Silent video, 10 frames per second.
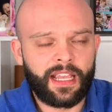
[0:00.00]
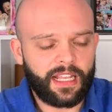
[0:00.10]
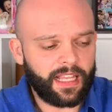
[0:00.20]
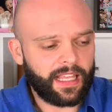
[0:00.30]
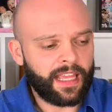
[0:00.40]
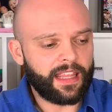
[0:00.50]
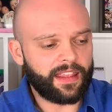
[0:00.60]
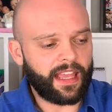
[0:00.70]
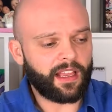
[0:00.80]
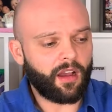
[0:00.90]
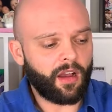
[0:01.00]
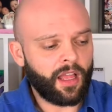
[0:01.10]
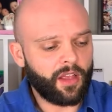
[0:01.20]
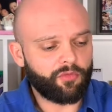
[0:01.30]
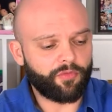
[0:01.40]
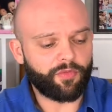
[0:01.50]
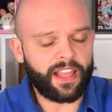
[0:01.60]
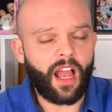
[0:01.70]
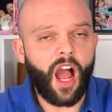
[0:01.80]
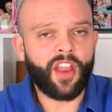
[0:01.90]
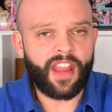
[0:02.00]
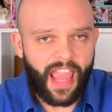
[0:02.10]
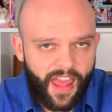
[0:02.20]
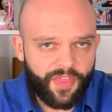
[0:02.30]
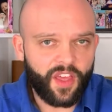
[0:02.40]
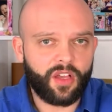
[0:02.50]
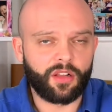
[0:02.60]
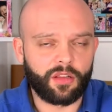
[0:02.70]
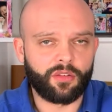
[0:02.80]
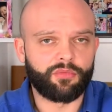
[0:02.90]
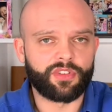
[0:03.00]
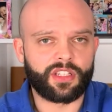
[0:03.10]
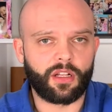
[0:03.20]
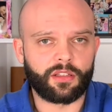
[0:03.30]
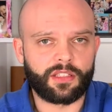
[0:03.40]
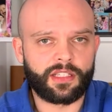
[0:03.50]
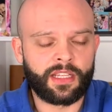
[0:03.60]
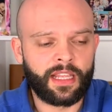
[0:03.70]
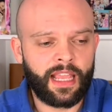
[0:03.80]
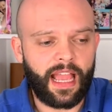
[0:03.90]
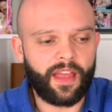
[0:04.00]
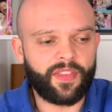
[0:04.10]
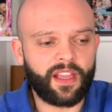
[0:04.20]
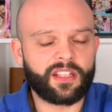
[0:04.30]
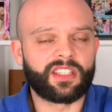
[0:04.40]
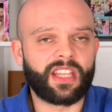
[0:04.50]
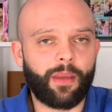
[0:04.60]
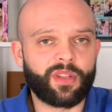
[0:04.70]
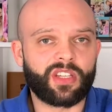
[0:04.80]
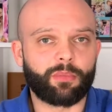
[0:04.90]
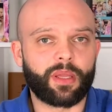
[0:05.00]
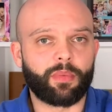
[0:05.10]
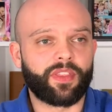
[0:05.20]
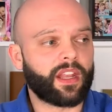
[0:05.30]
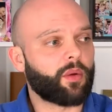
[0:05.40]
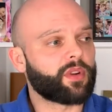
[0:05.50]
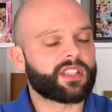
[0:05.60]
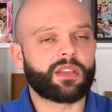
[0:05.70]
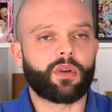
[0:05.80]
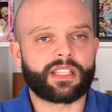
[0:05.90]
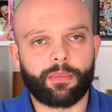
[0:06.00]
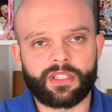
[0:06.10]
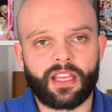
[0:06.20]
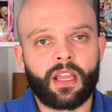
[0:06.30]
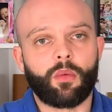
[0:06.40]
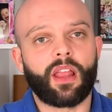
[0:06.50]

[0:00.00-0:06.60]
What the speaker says: Like, they are unethical results and they are damaging people. Then I want to see what's happened to that.